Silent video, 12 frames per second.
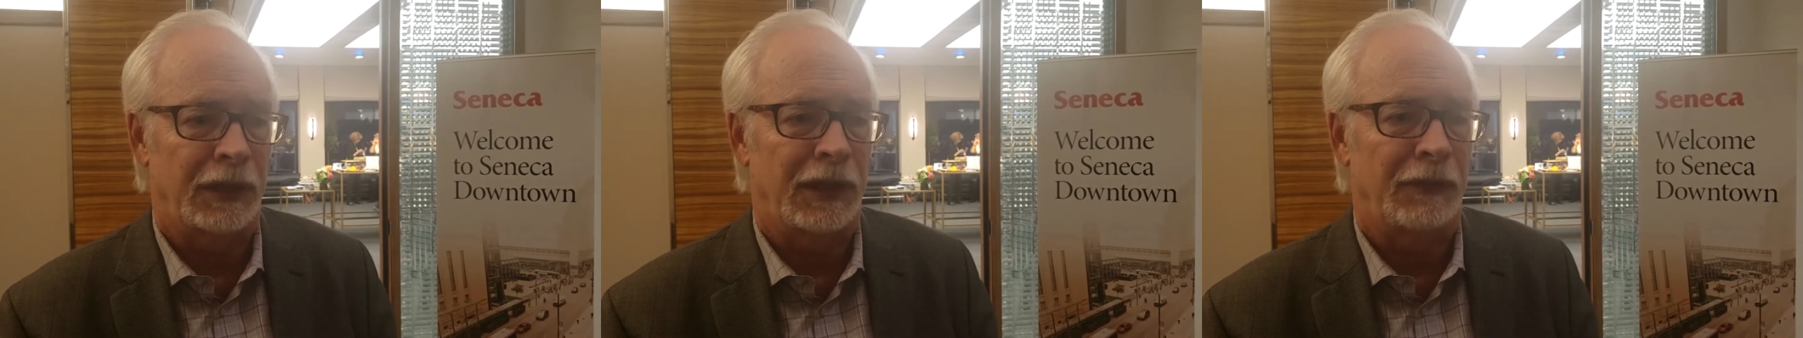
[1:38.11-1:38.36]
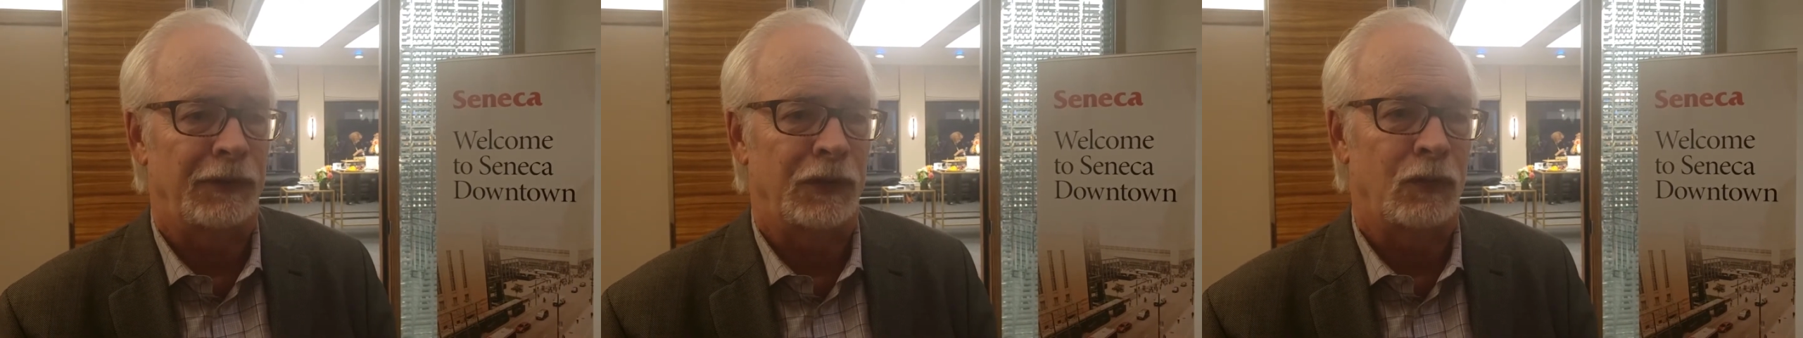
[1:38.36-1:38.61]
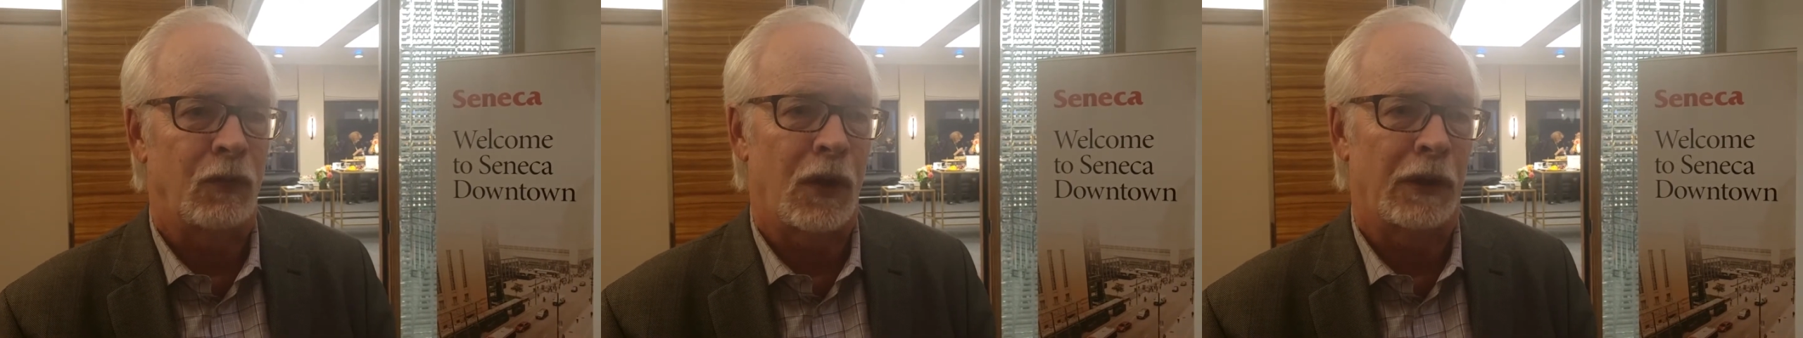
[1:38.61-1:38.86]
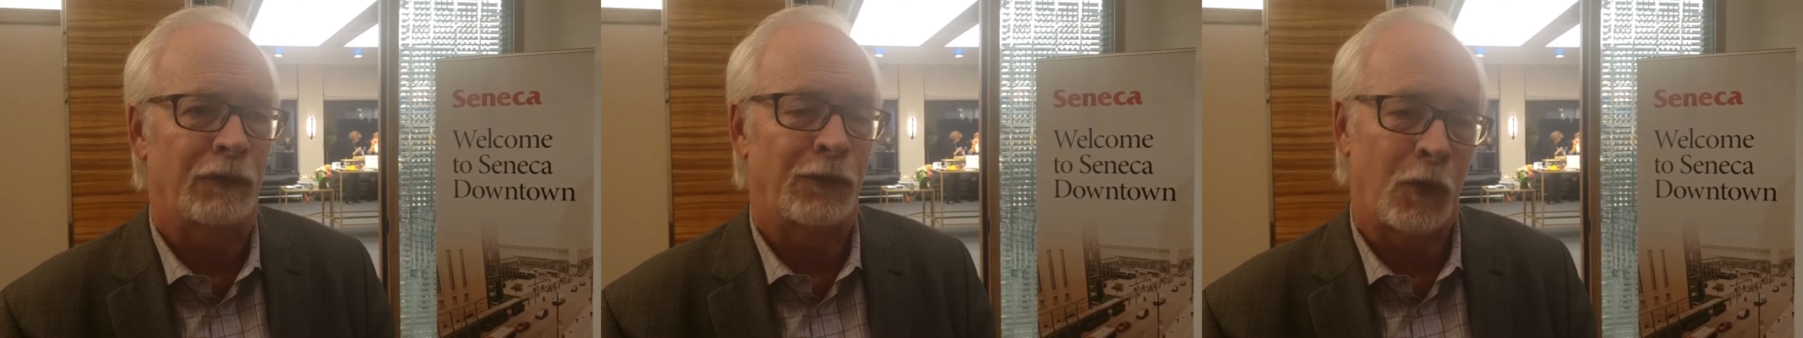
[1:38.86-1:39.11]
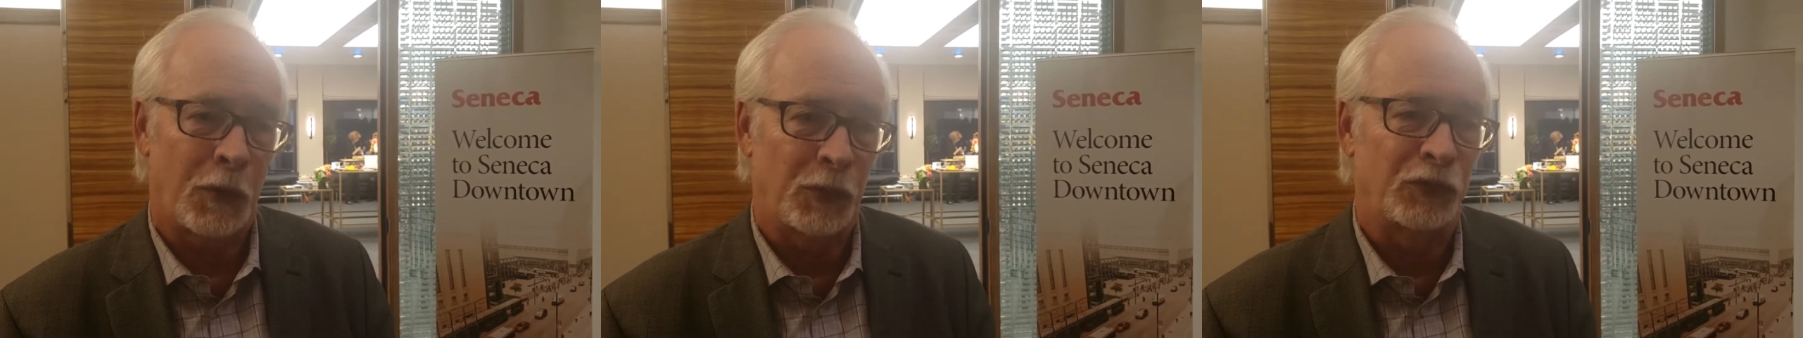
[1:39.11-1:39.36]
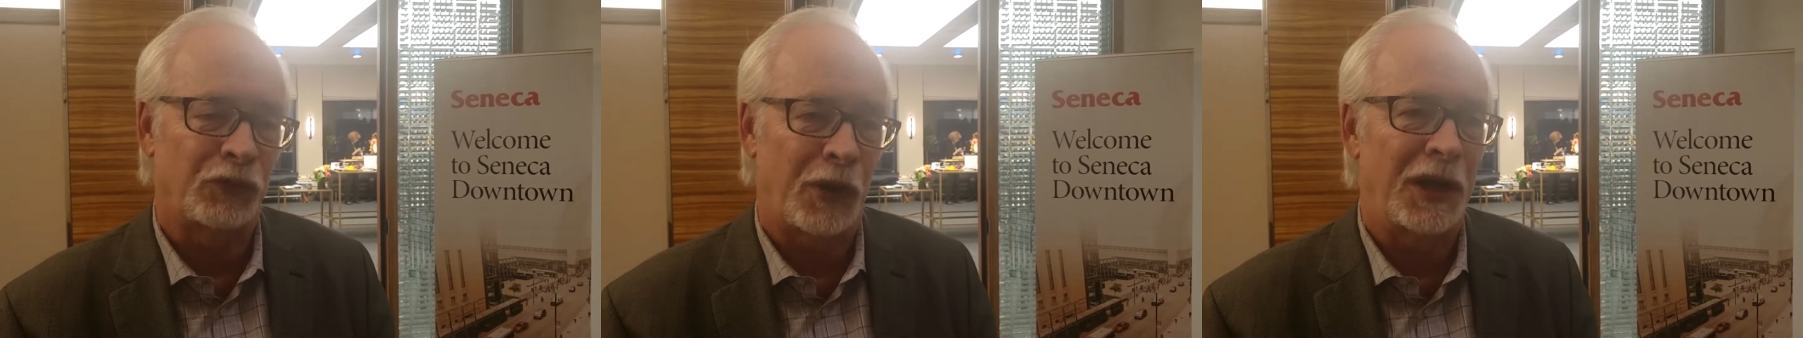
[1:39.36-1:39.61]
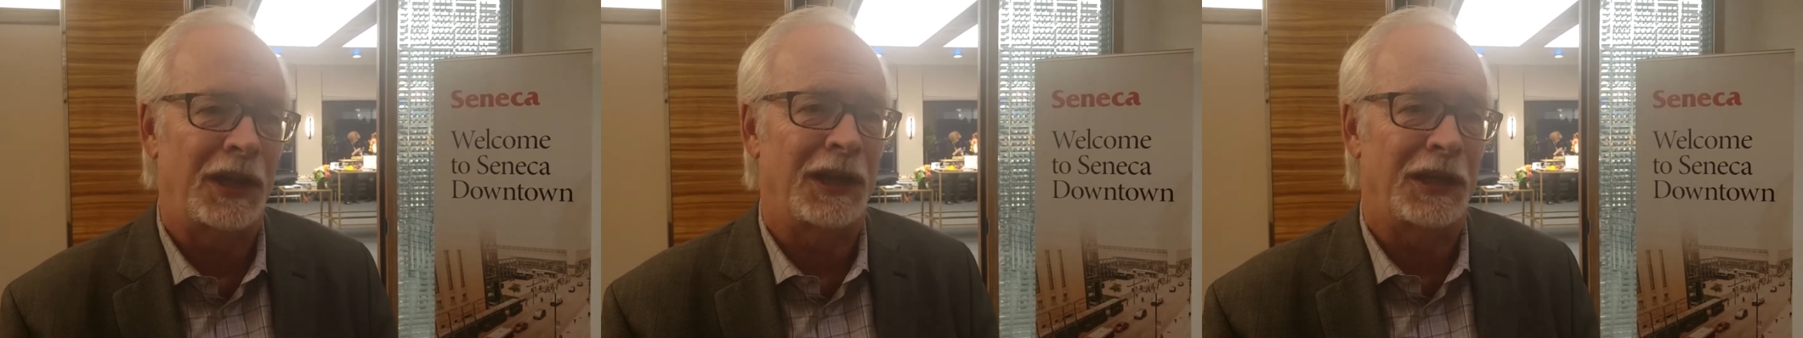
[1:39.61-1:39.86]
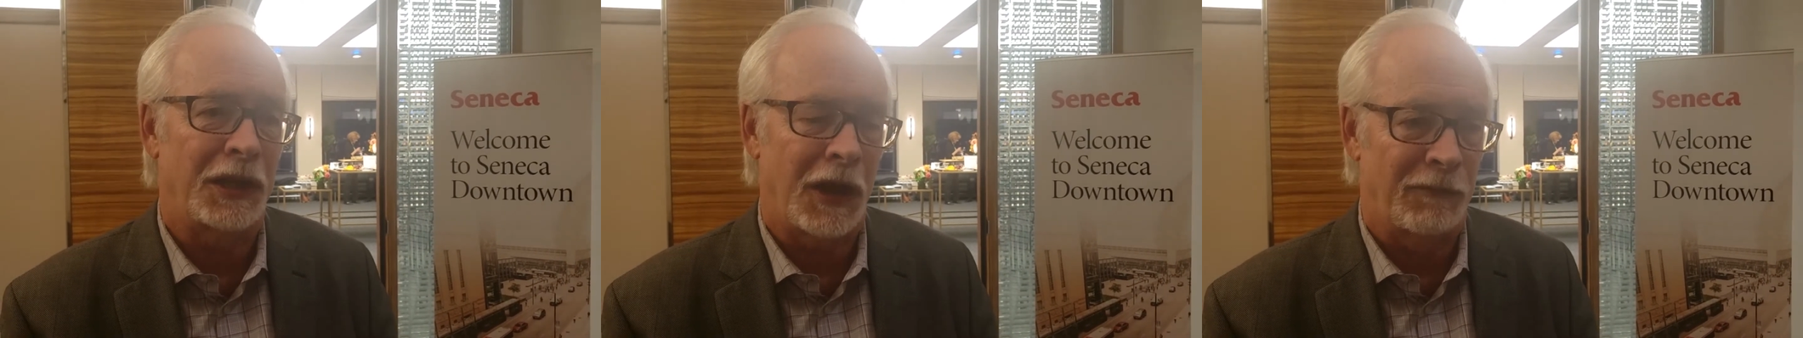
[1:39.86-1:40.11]
If you want formal training
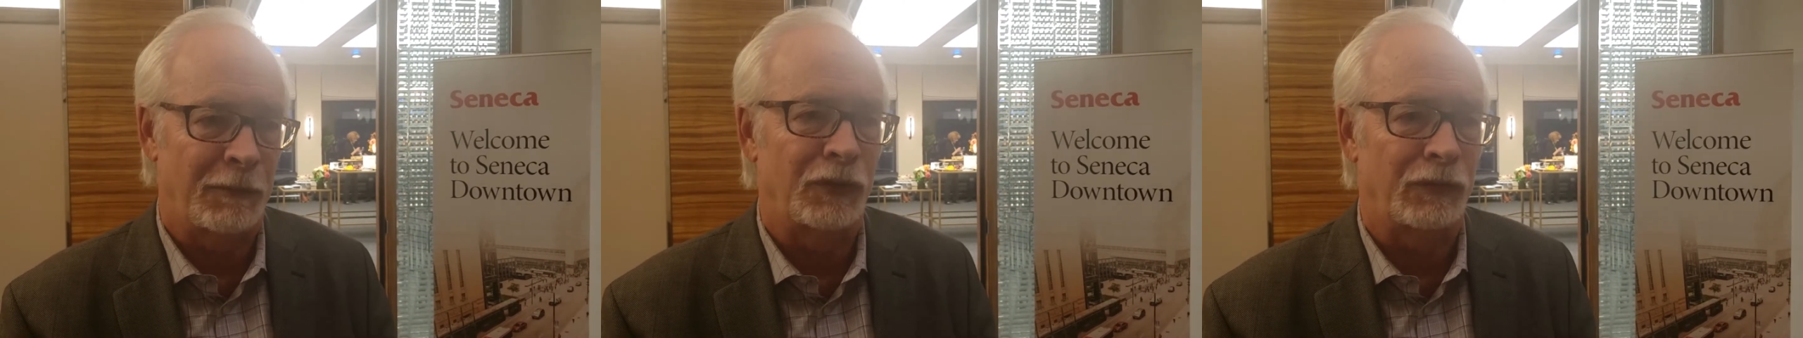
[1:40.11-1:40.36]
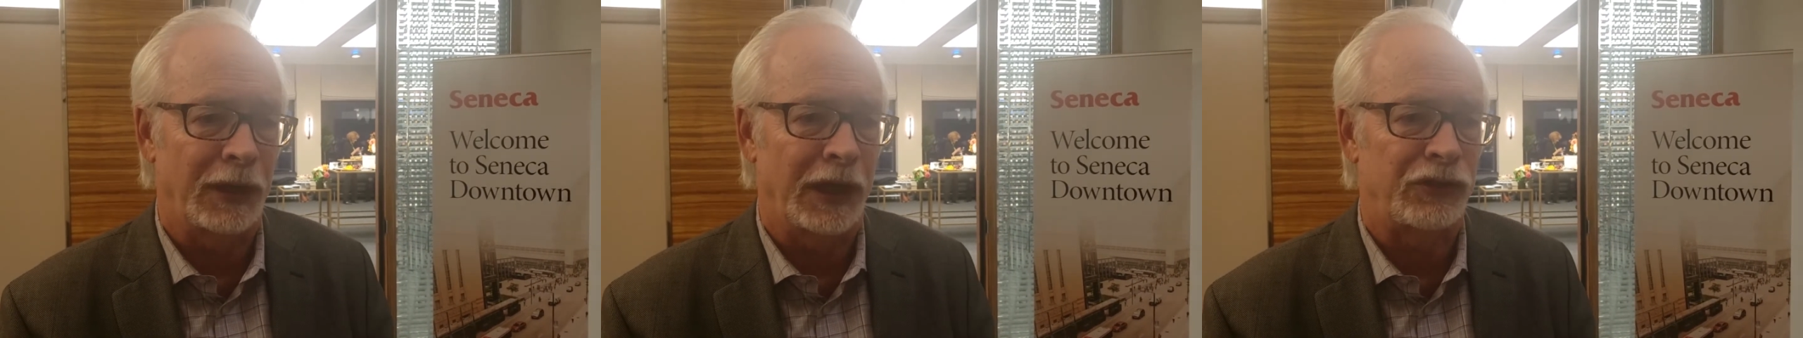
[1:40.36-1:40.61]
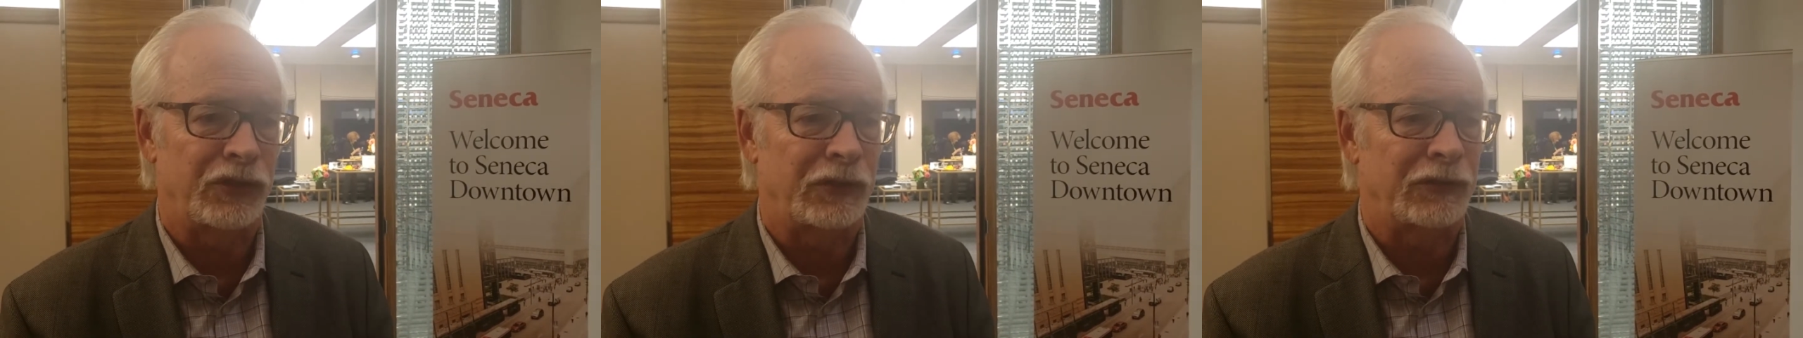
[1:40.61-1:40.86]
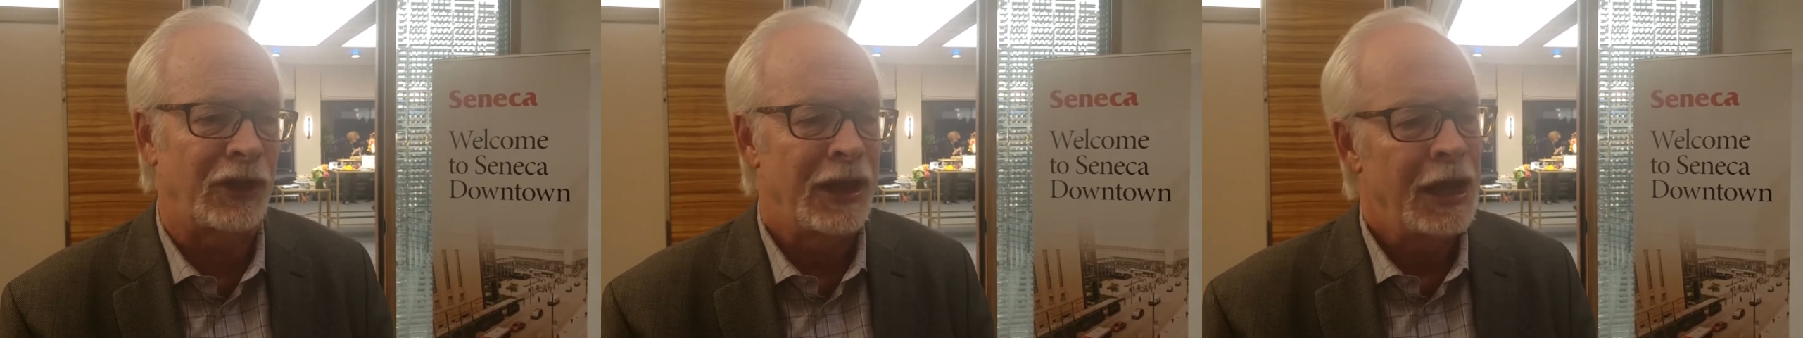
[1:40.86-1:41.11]
in government relations,